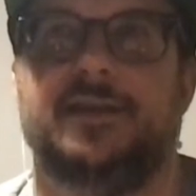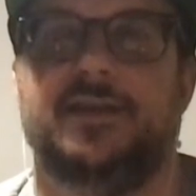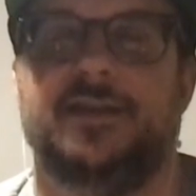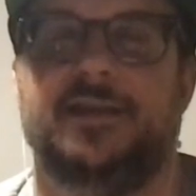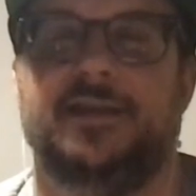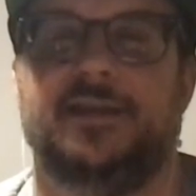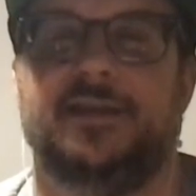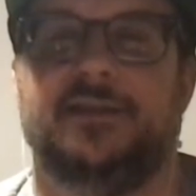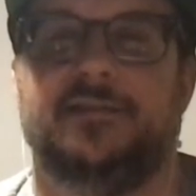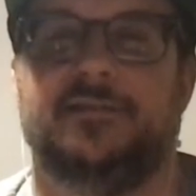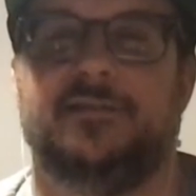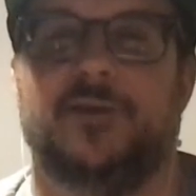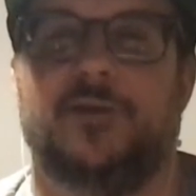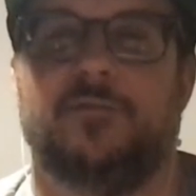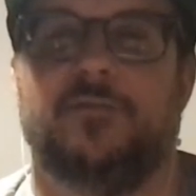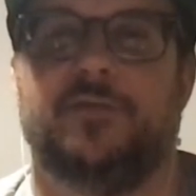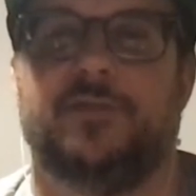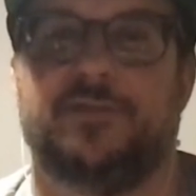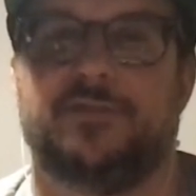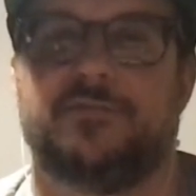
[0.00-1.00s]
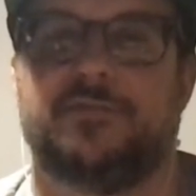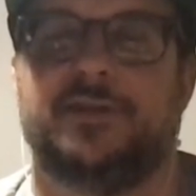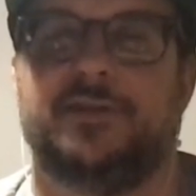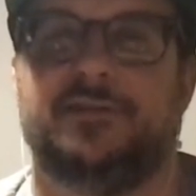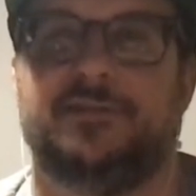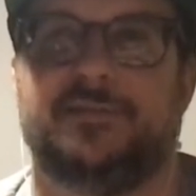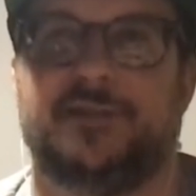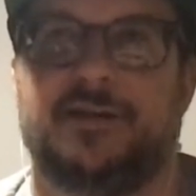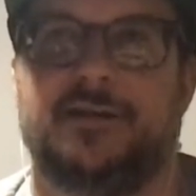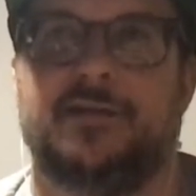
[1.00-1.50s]
innings over 3
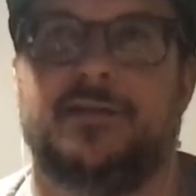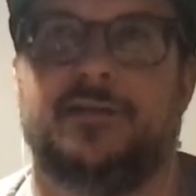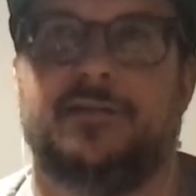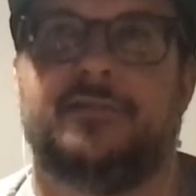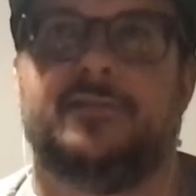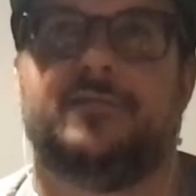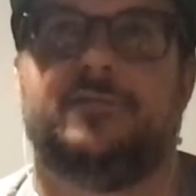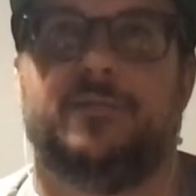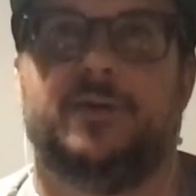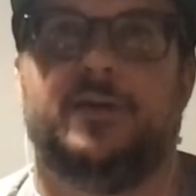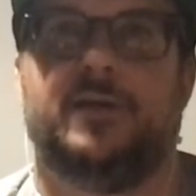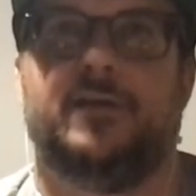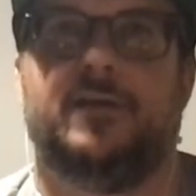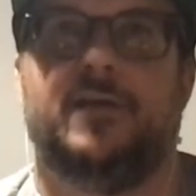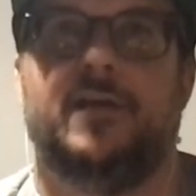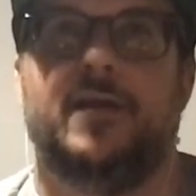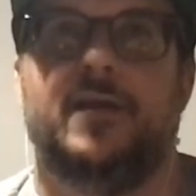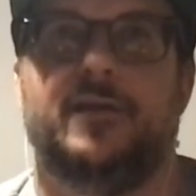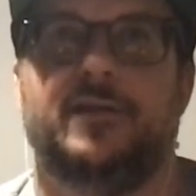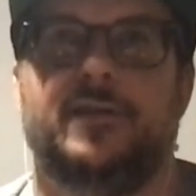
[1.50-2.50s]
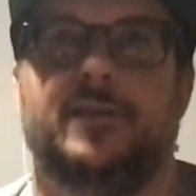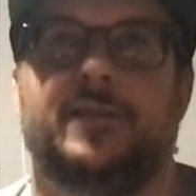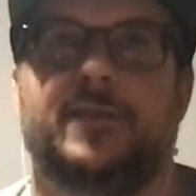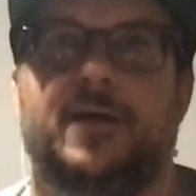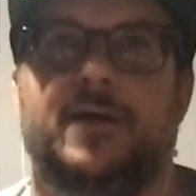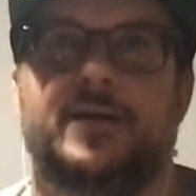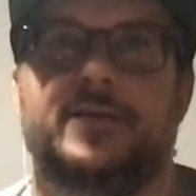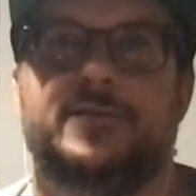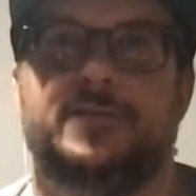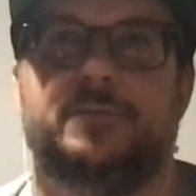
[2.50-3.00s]
starts, where you
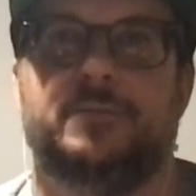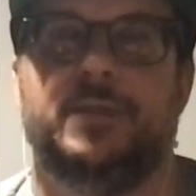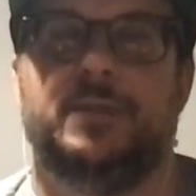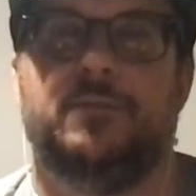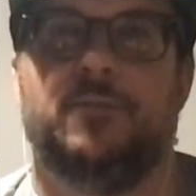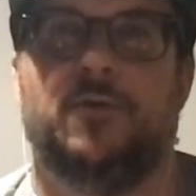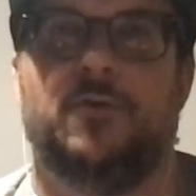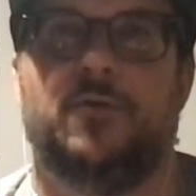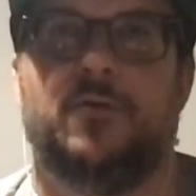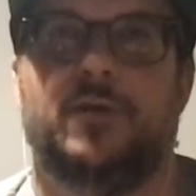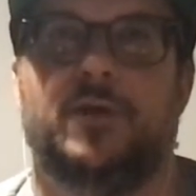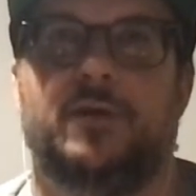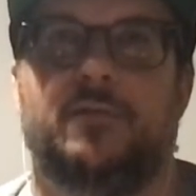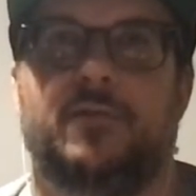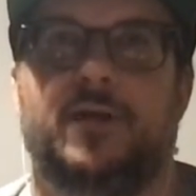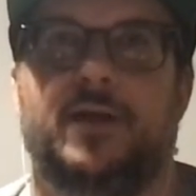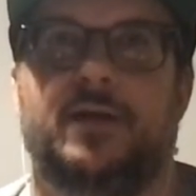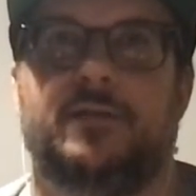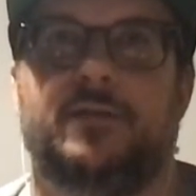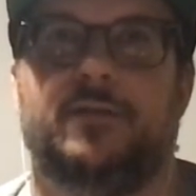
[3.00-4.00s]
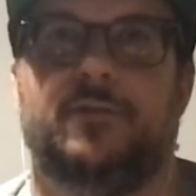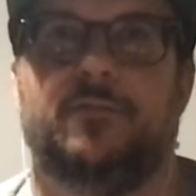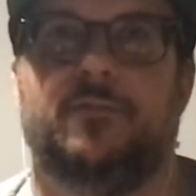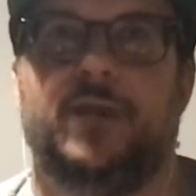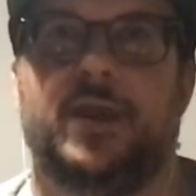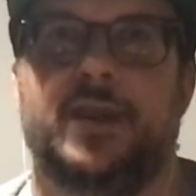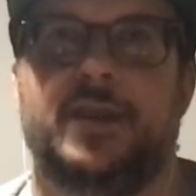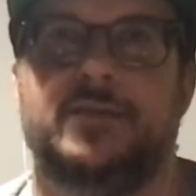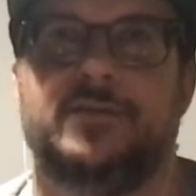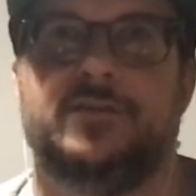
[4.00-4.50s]
thought it should be more around the
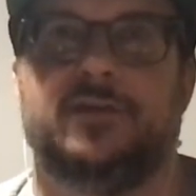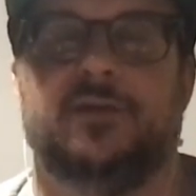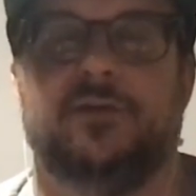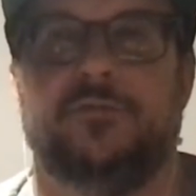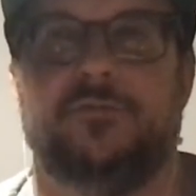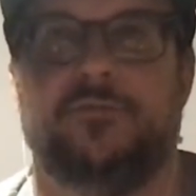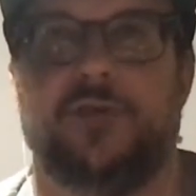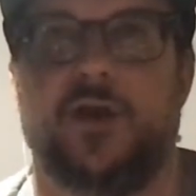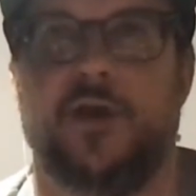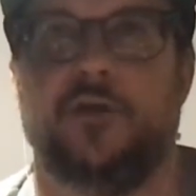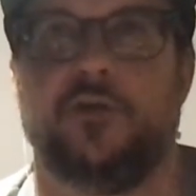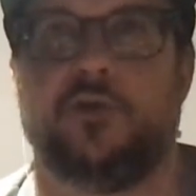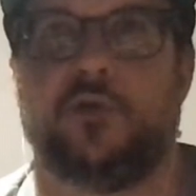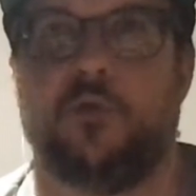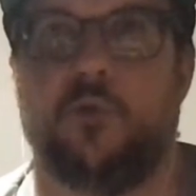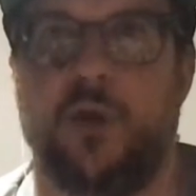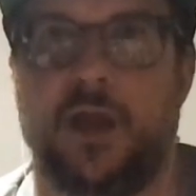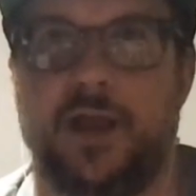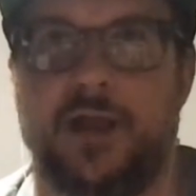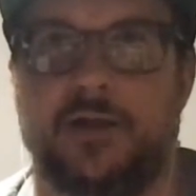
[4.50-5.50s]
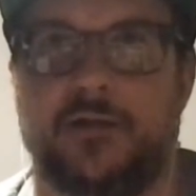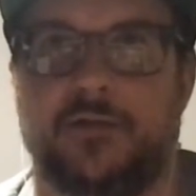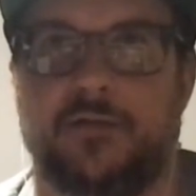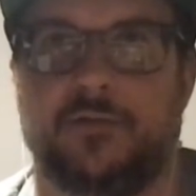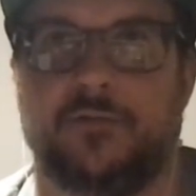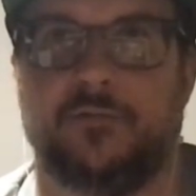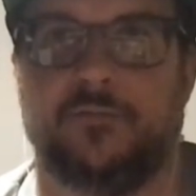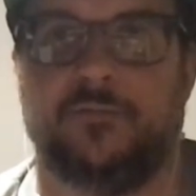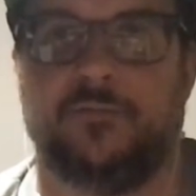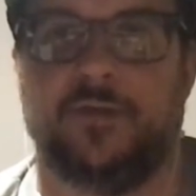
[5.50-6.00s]
range of
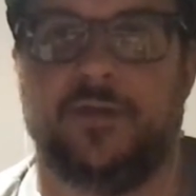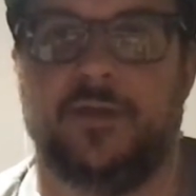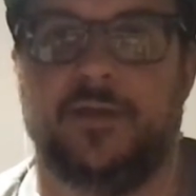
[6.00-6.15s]
12